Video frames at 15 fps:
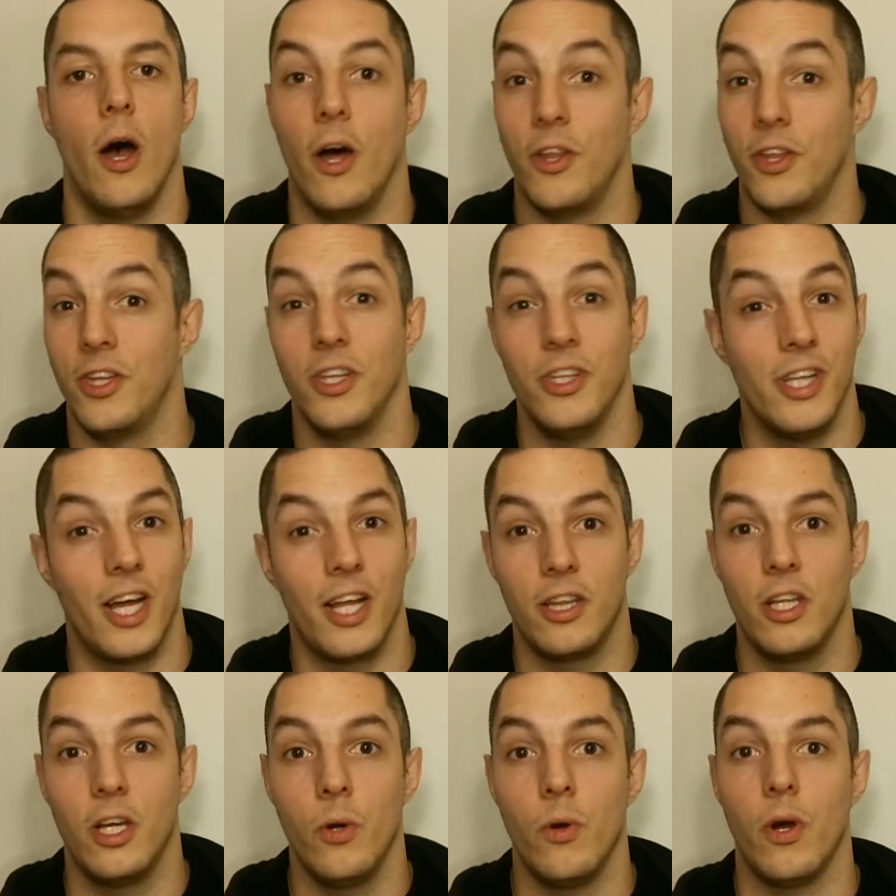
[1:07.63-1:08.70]
Other than
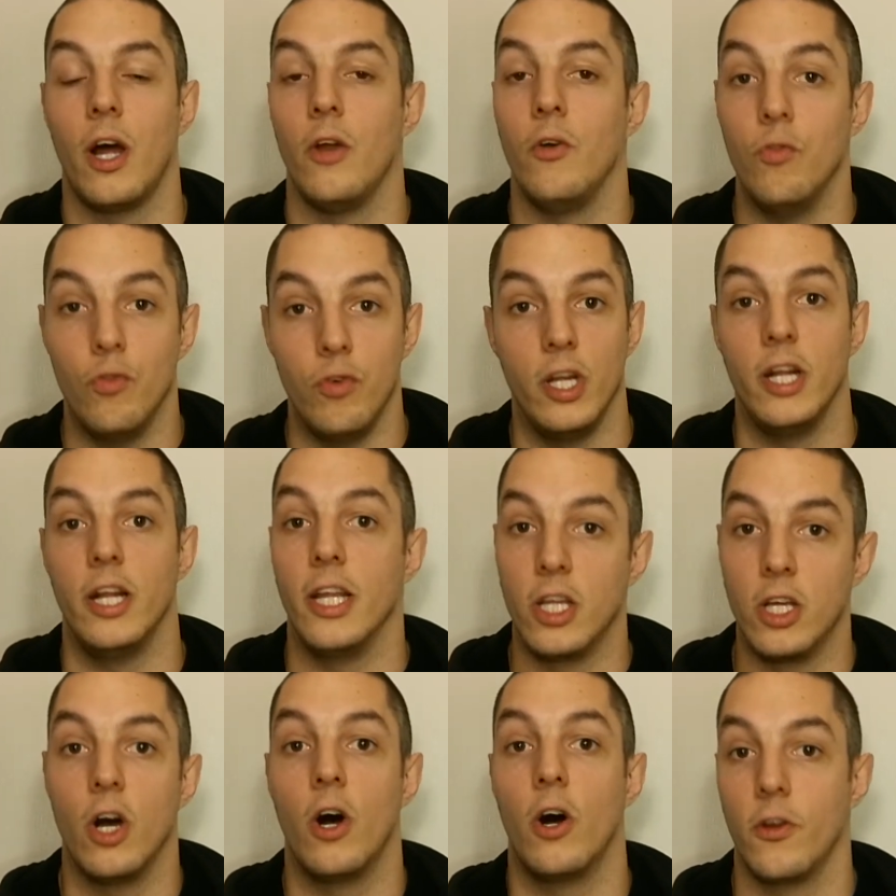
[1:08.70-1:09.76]
that, though, I really
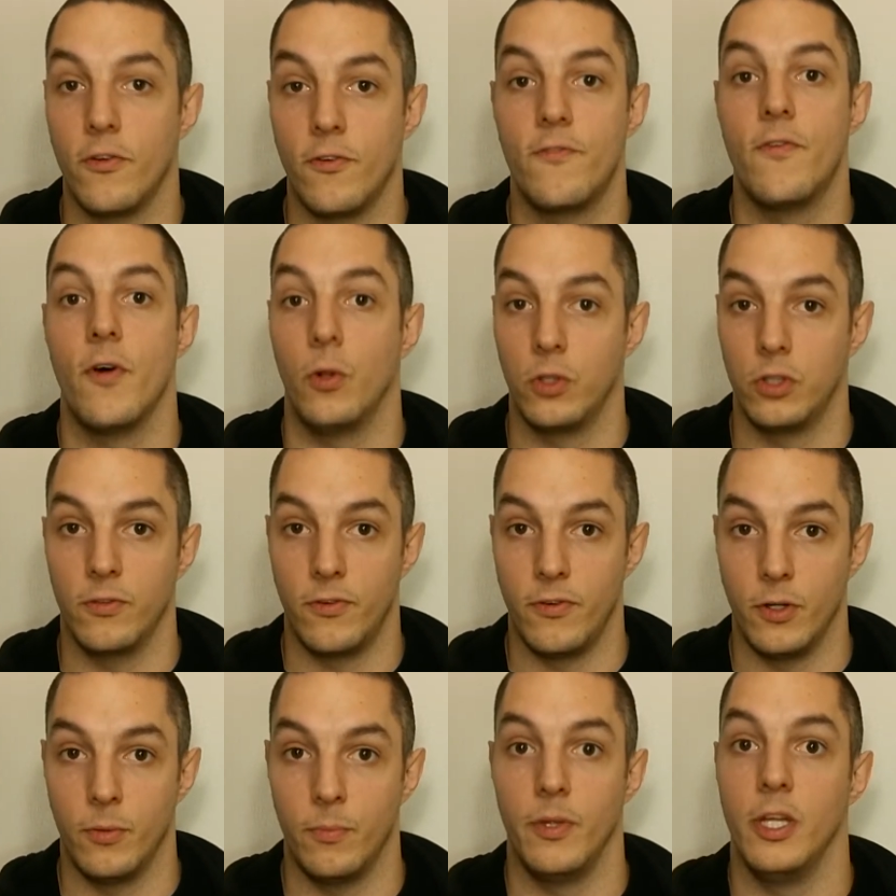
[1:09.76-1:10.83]
can't fault
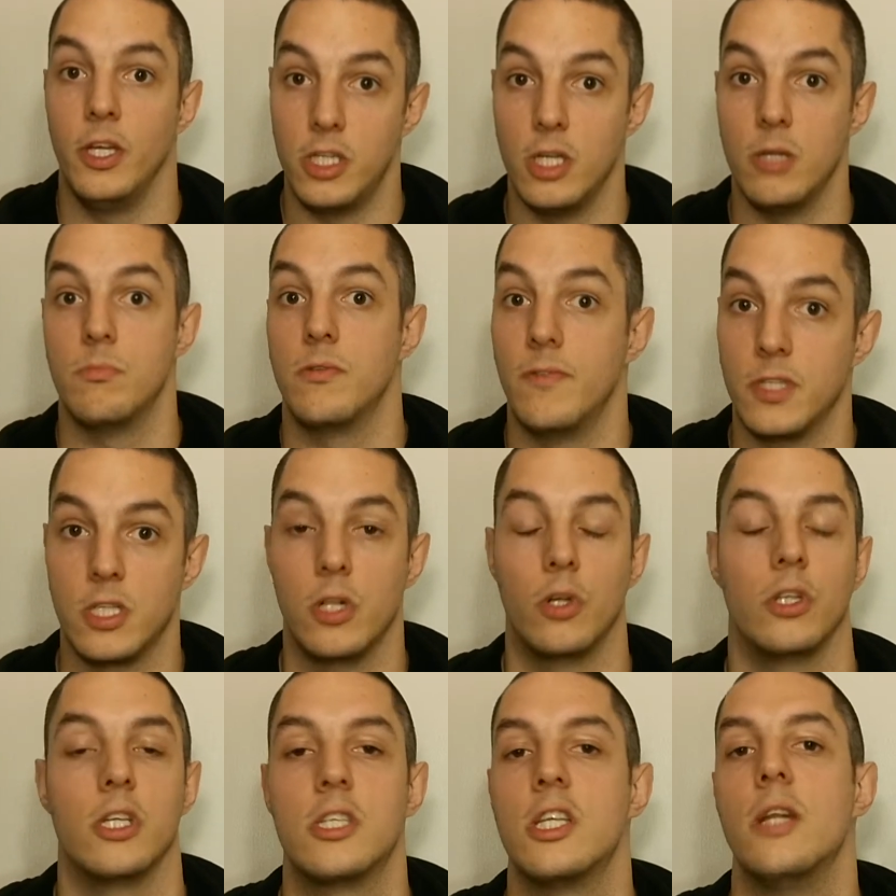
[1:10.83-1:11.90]
the film in terms of its
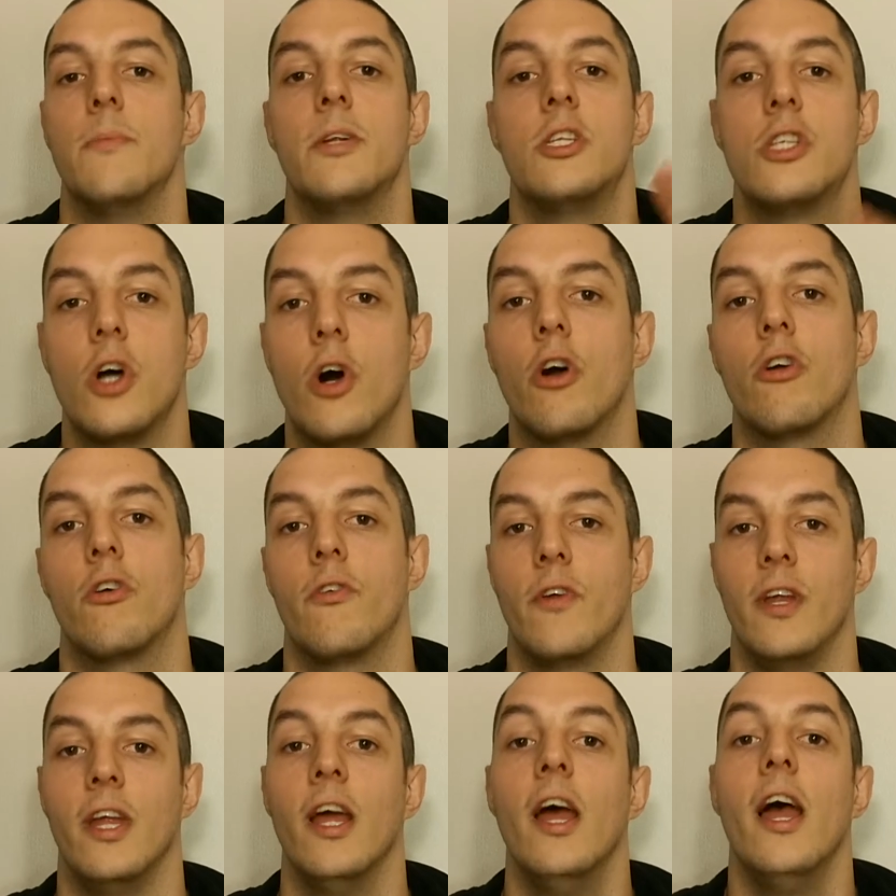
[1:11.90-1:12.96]
look. The
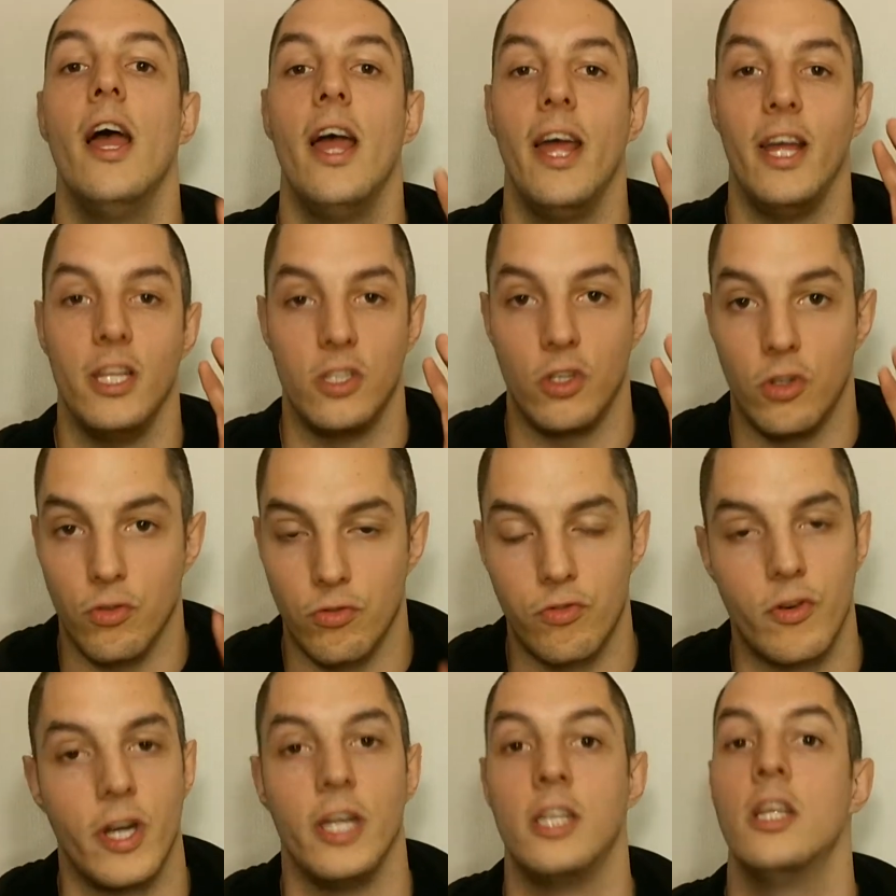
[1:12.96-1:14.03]
cinematography is
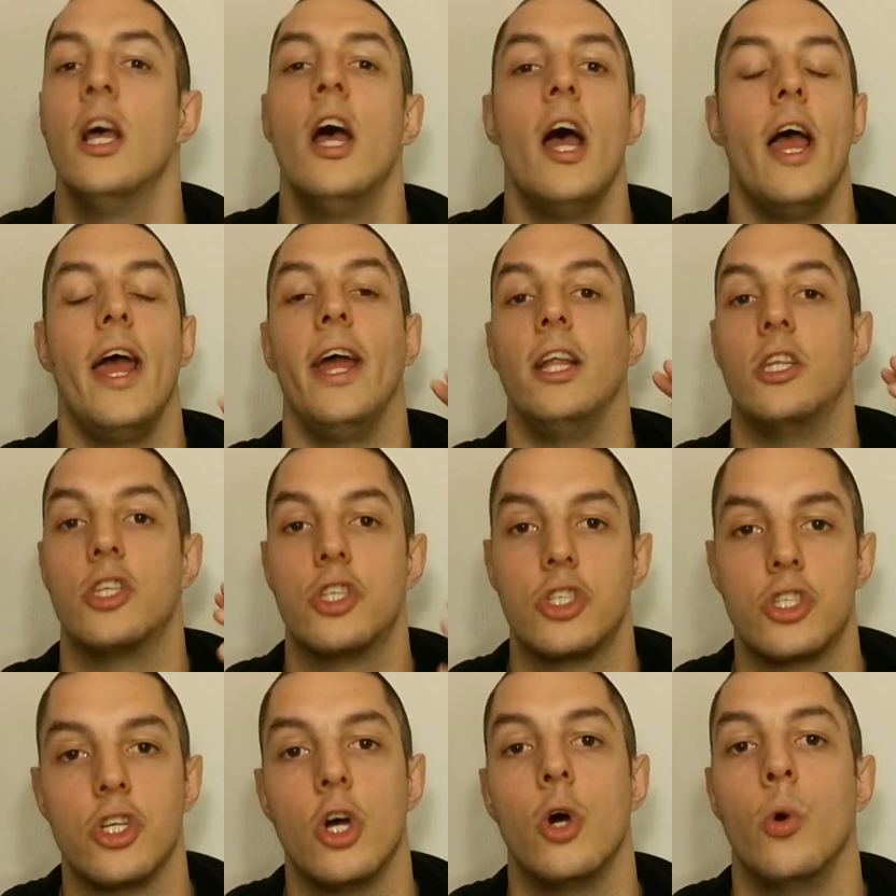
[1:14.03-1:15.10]
great. It's
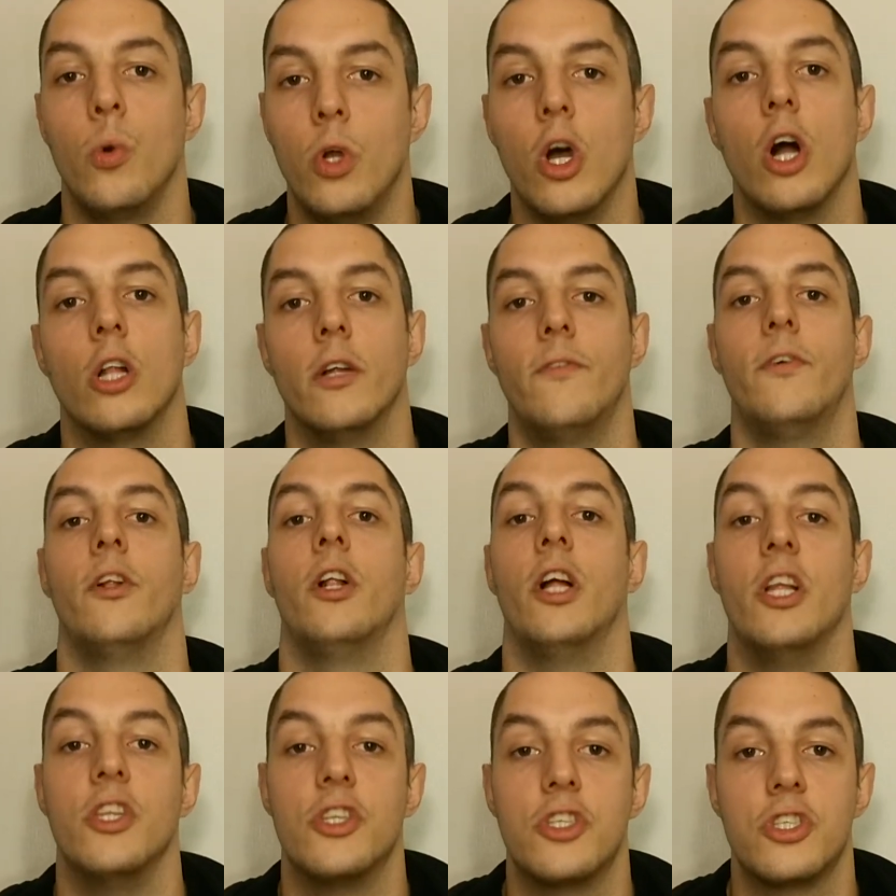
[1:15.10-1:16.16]
so colourful
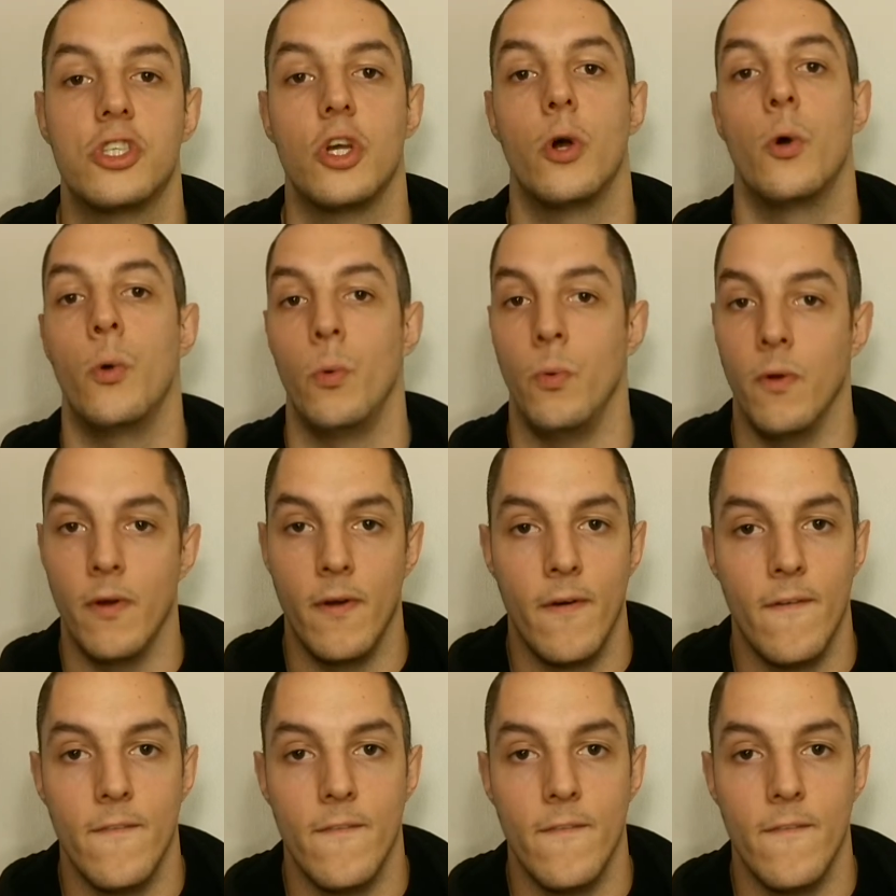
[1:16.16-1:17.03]
and so